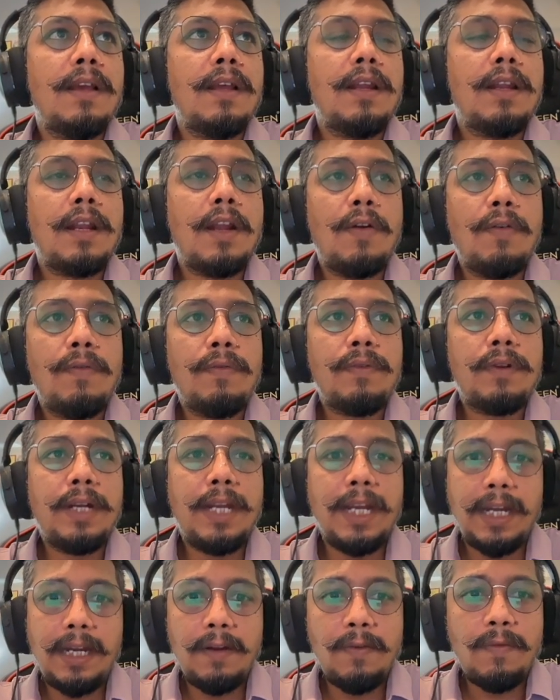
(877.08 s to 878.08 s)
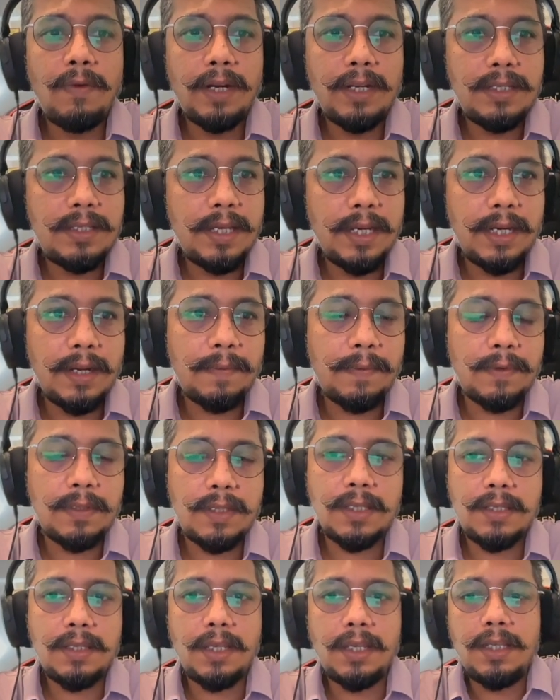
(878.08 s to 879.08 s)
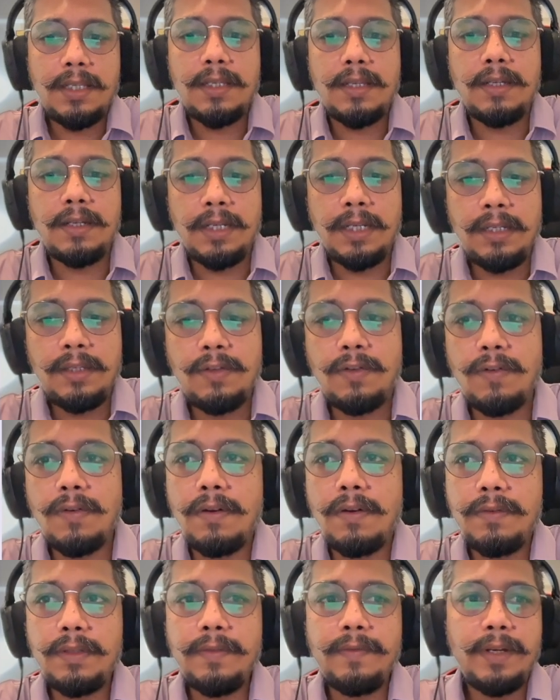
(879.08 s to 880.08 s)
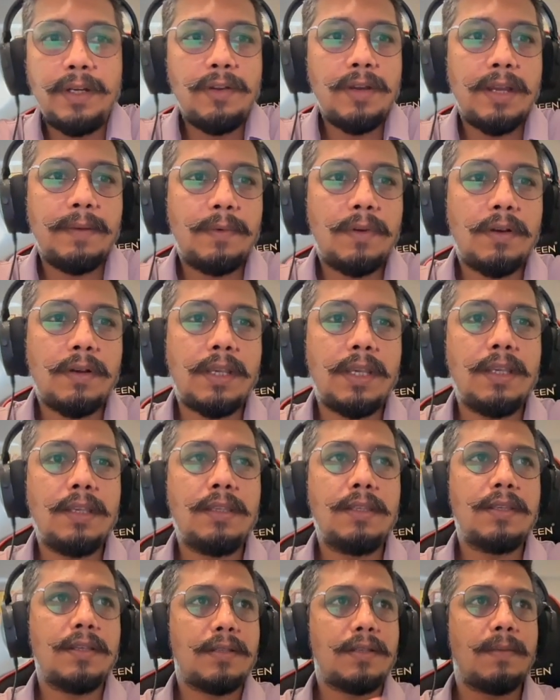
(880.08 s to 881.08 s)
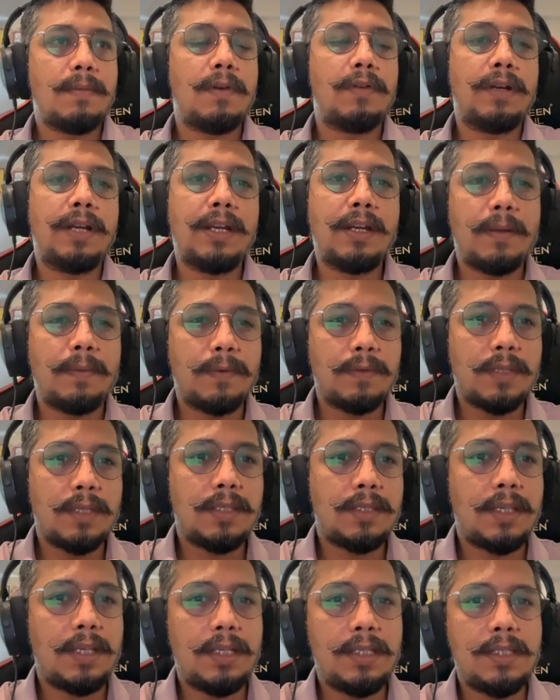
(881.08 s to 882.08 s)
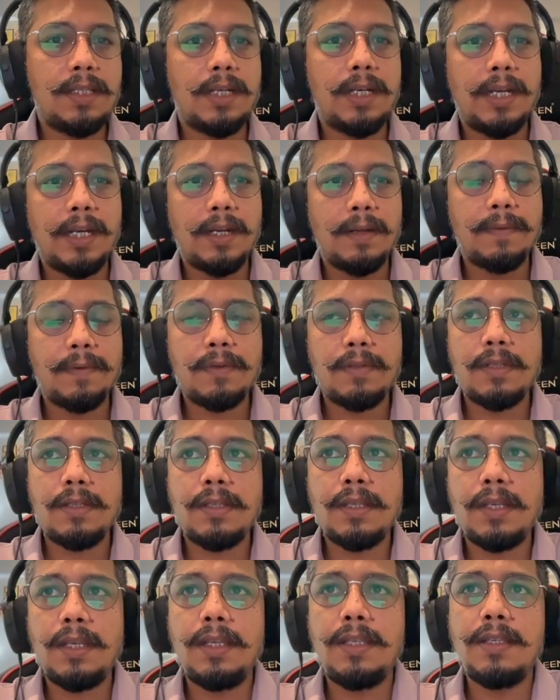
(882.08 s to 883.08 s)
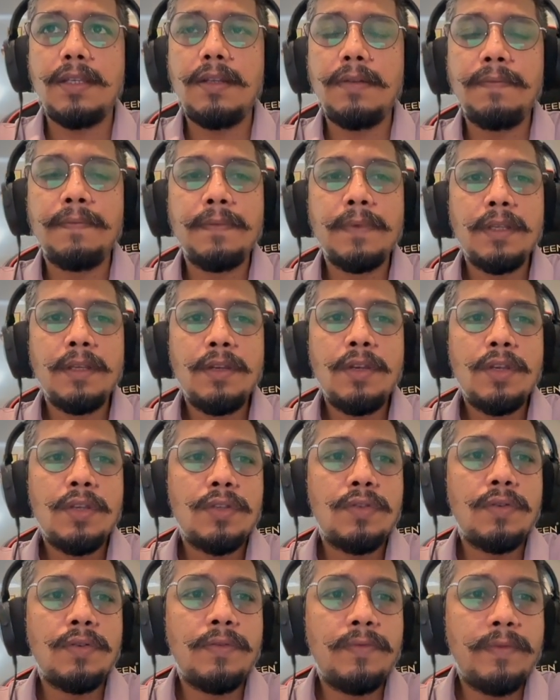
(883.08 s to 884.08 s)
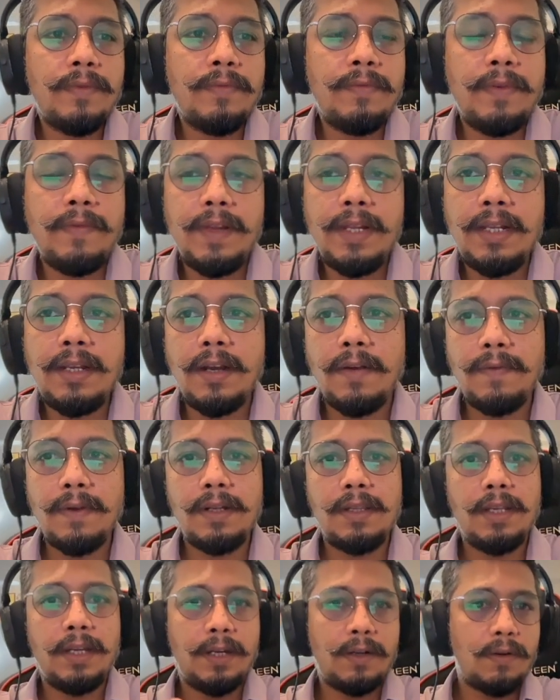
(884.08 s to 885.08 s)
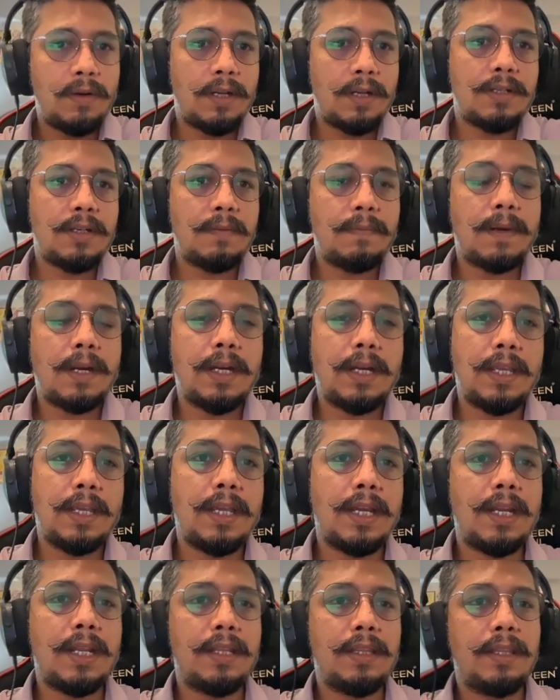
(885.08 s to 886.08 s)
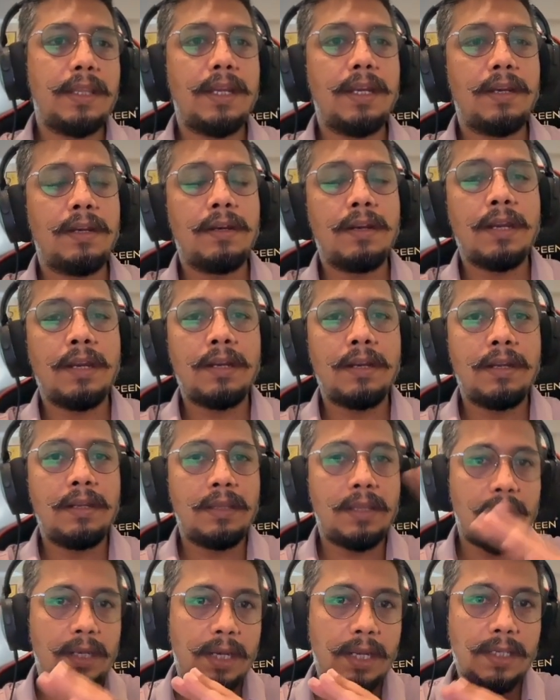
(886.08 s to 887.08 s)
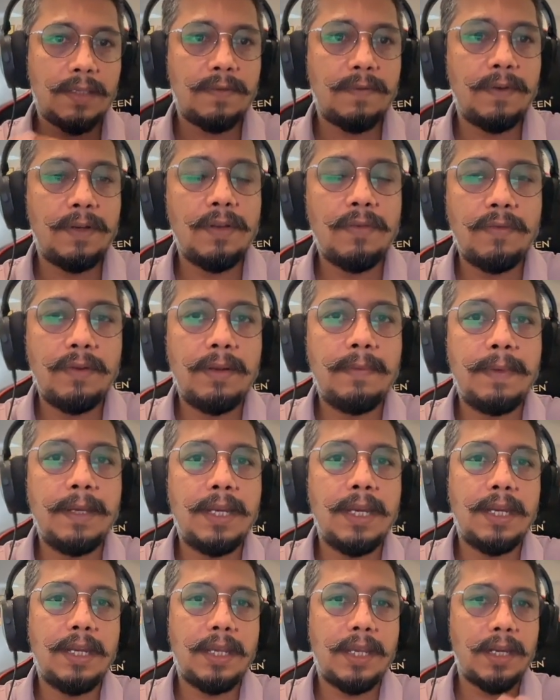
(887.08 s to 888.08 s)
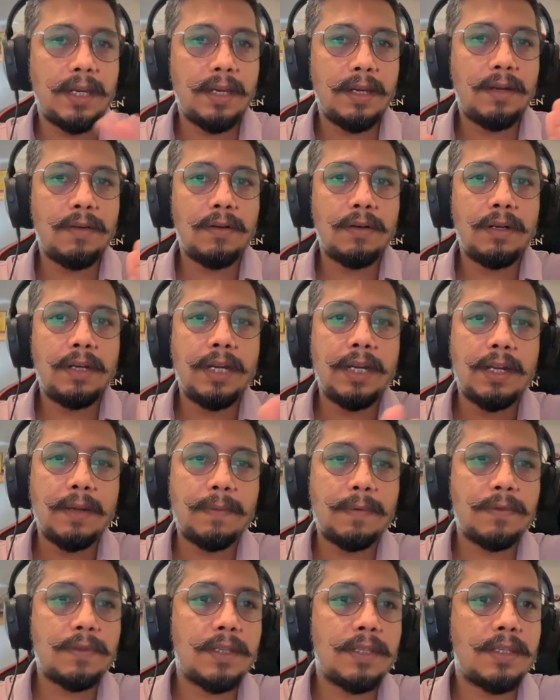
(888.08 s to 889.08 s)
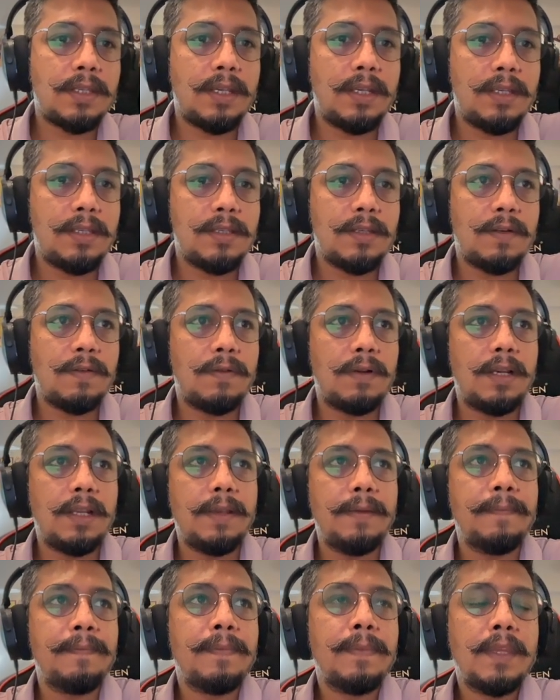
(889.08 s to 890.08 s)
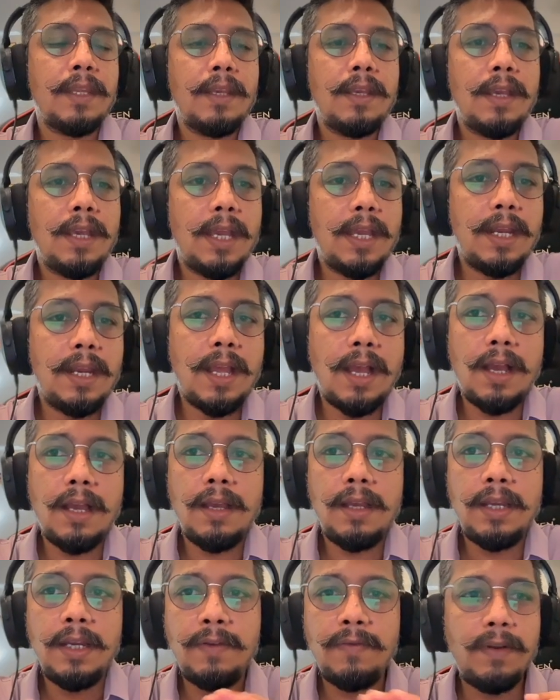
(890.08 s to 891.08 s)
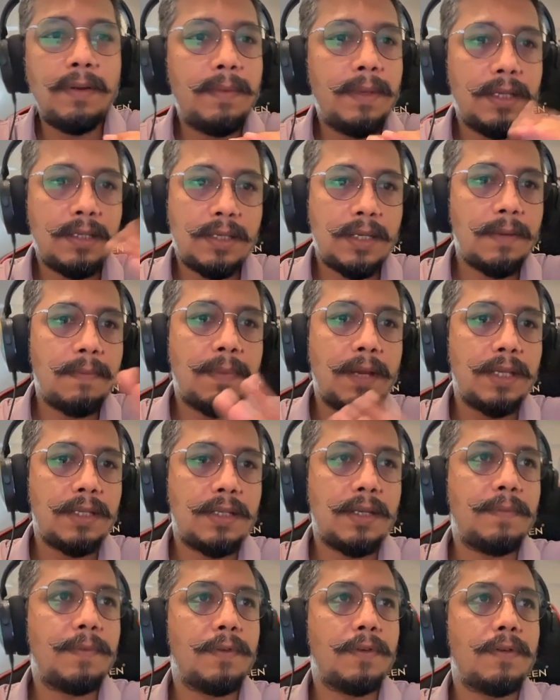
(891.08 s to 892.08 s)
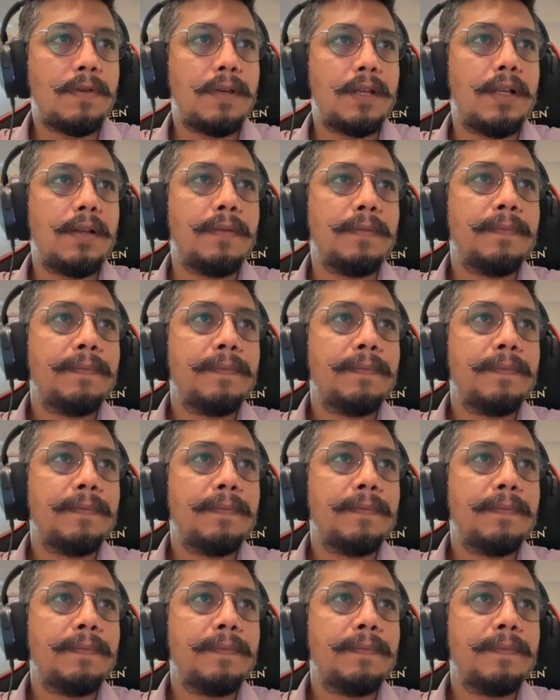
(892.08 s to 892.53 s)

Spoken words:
Now what is data processing engine? And throughout the video I am talking just about data processing engine. So we will cover the introduction part here, and then the next video will be dedicated on data processing engine only, and it will be a step-by-step tutorial.